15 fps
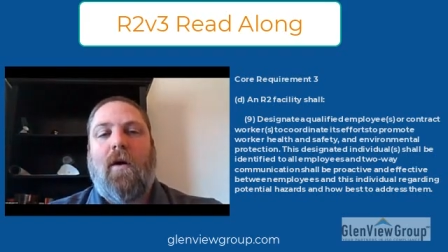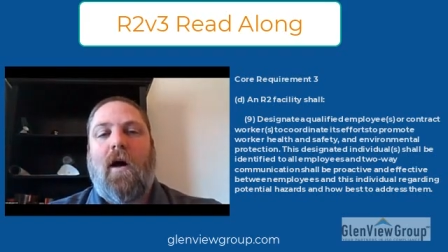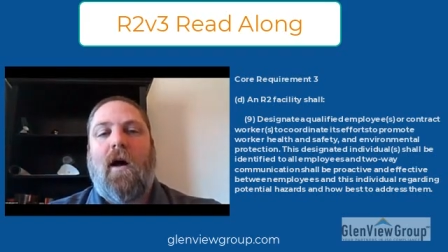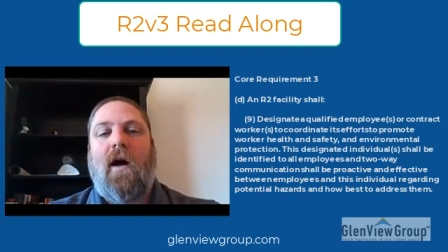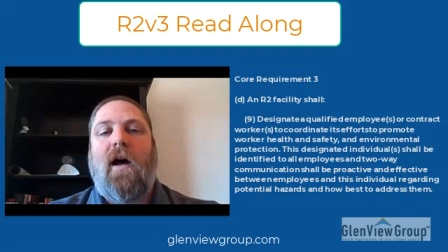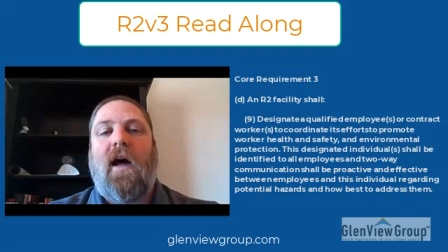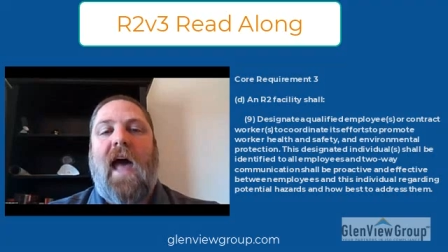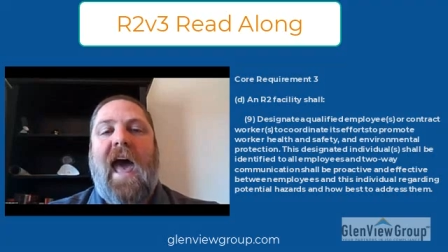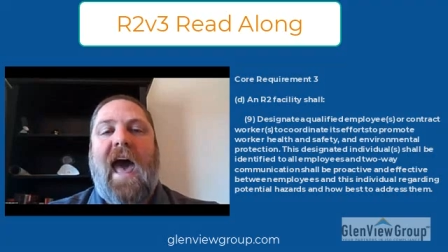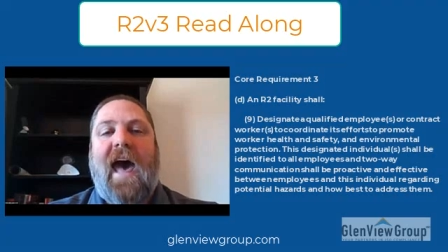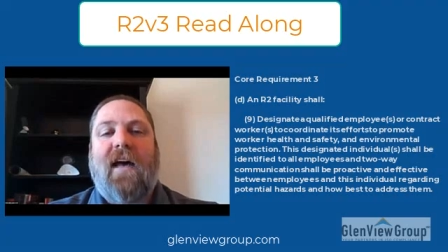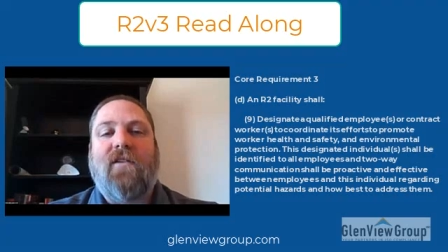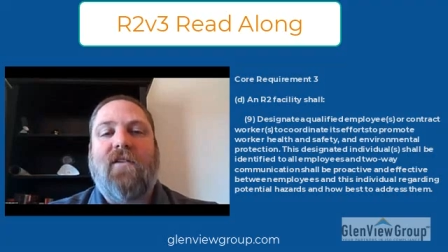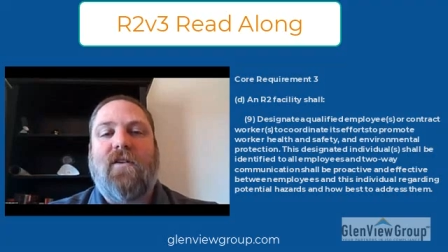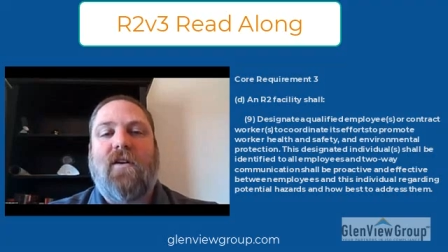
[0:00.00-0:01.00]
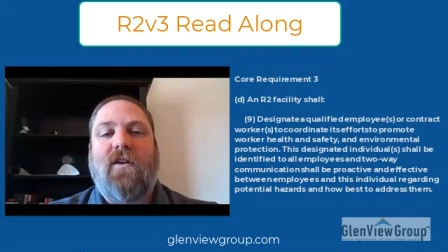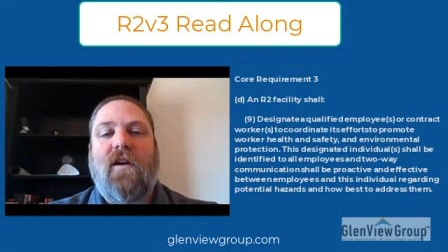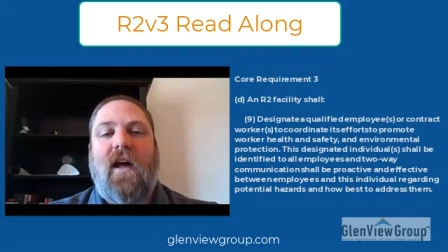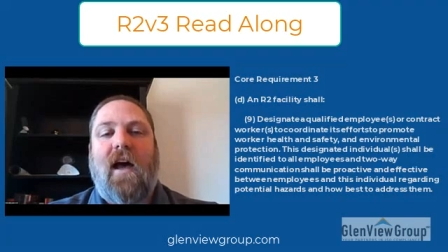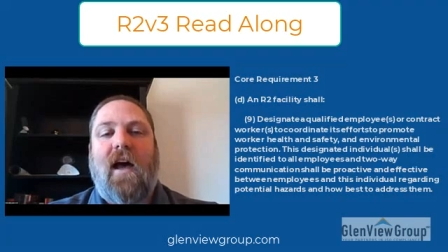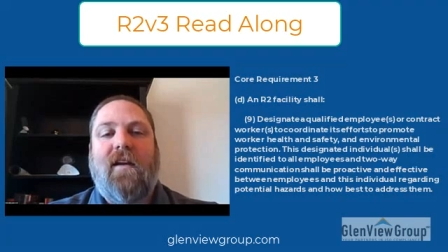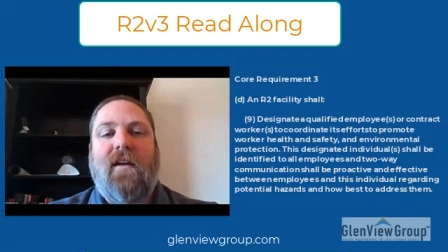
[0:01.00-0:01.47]

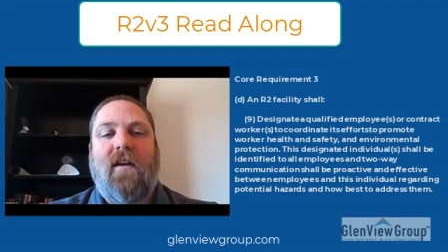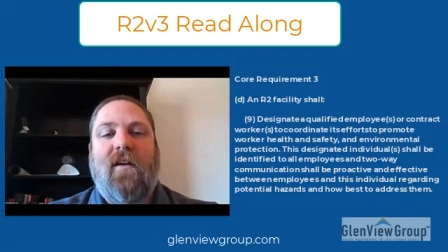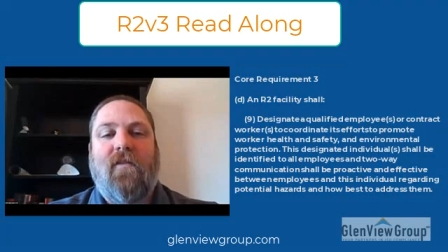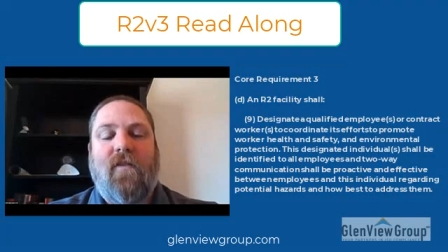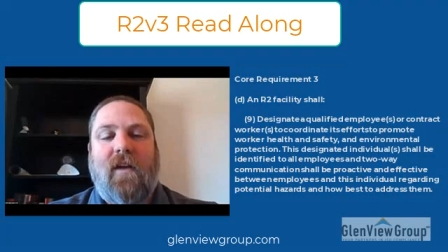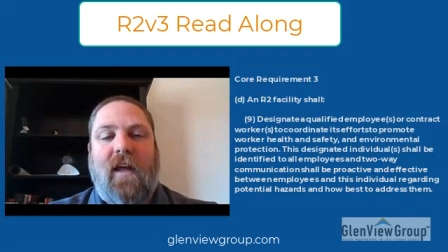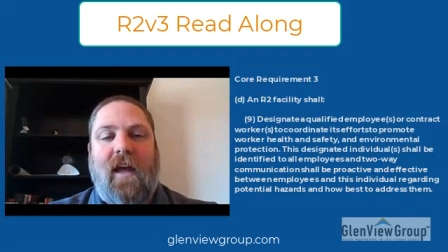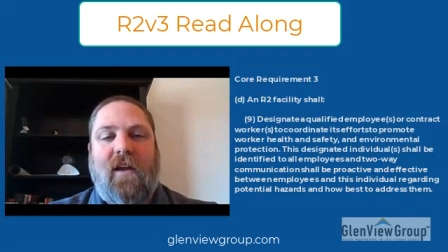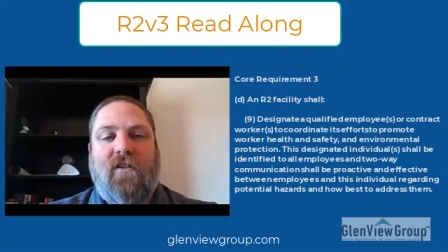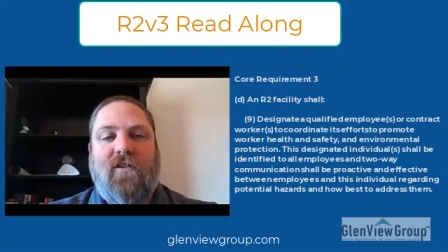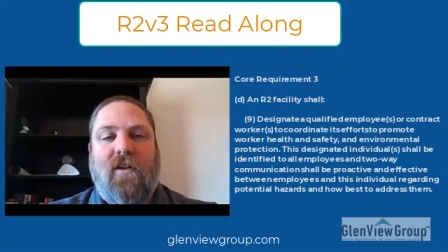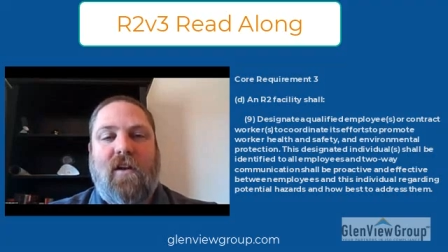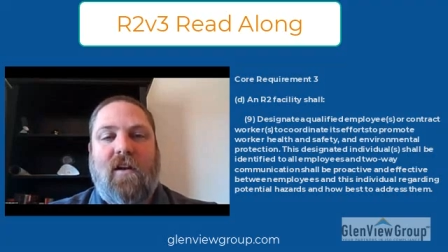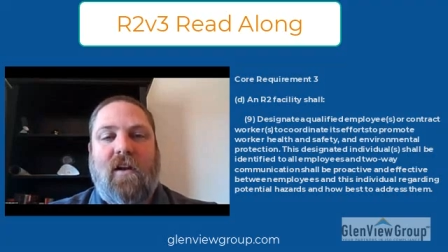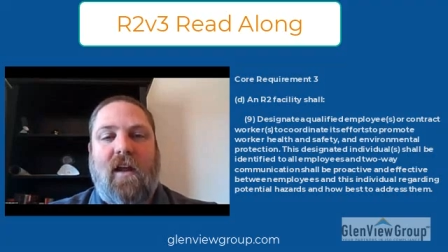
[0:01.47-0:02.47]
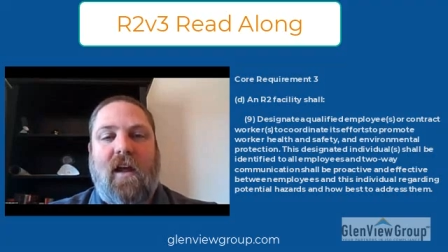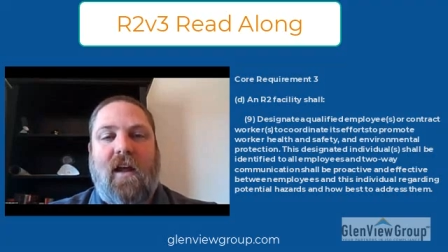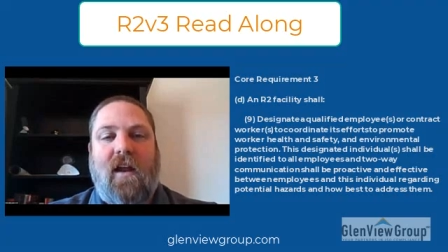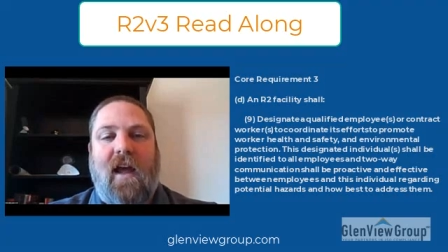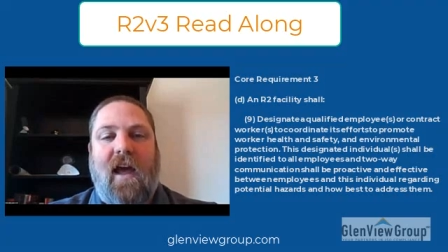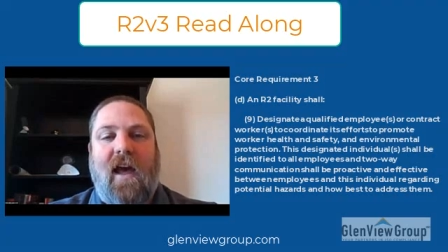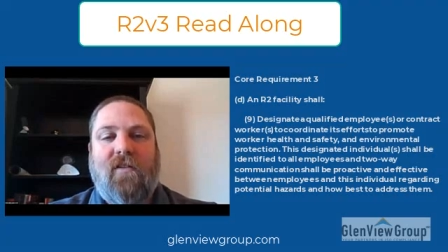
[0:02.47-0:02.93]
hazard identification
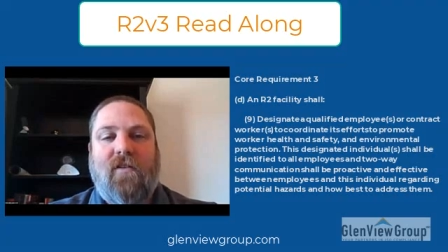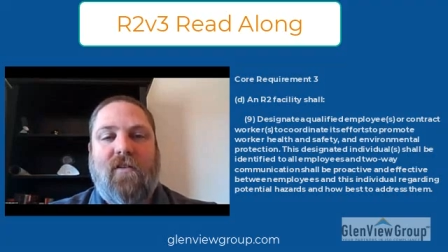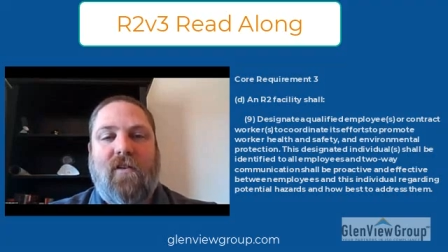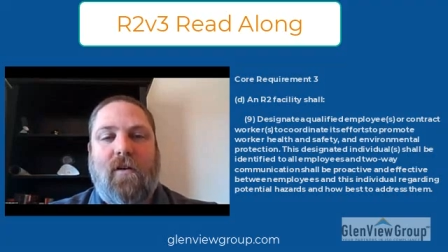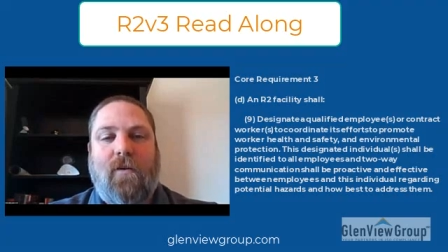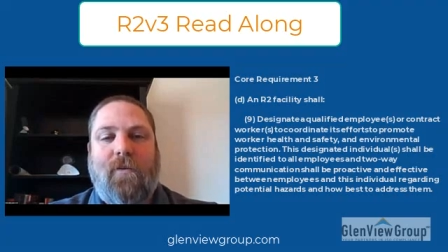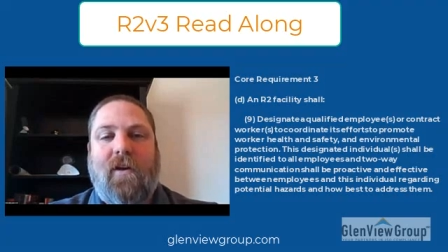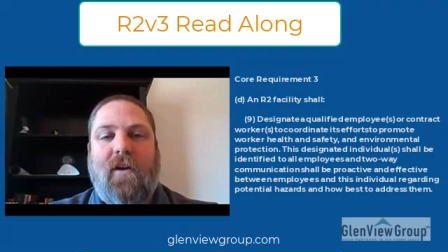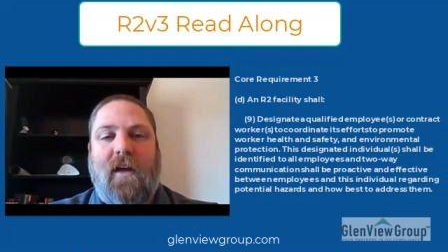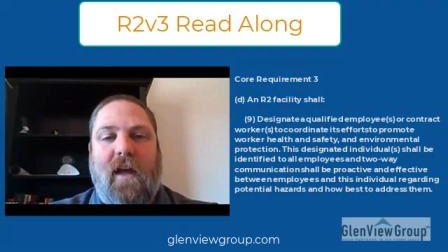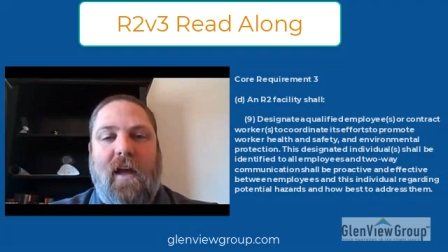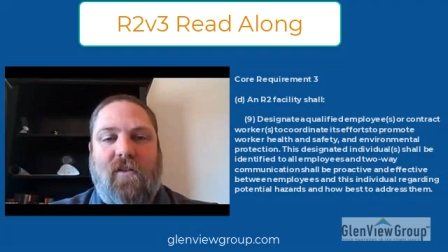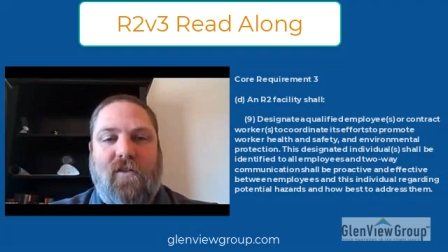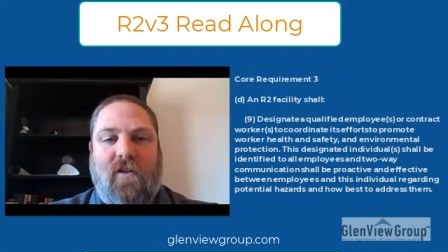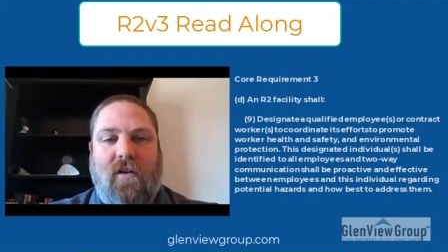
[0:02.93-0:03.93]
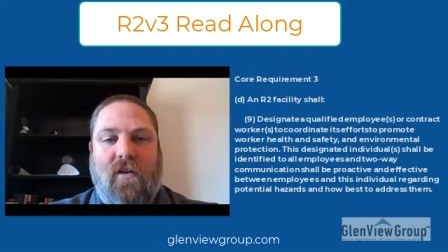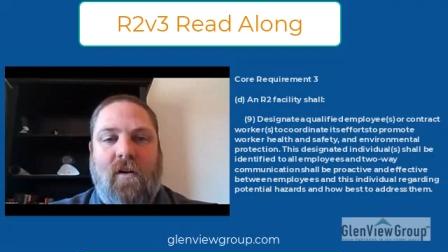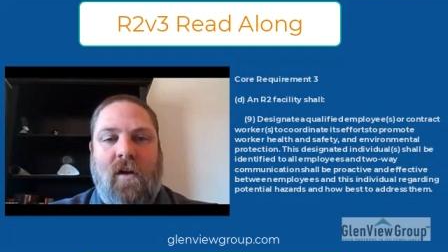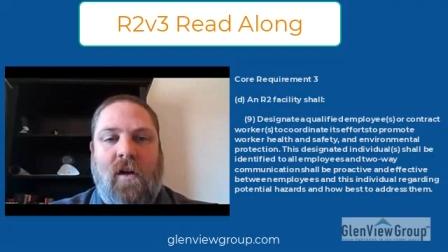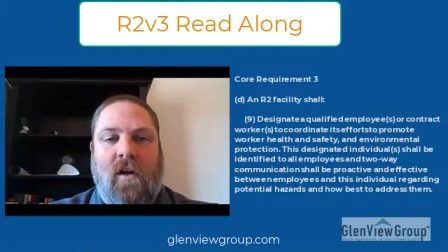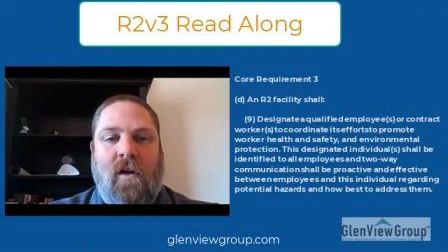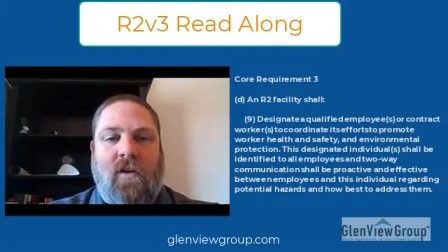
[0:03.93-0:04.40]
and hazard communication.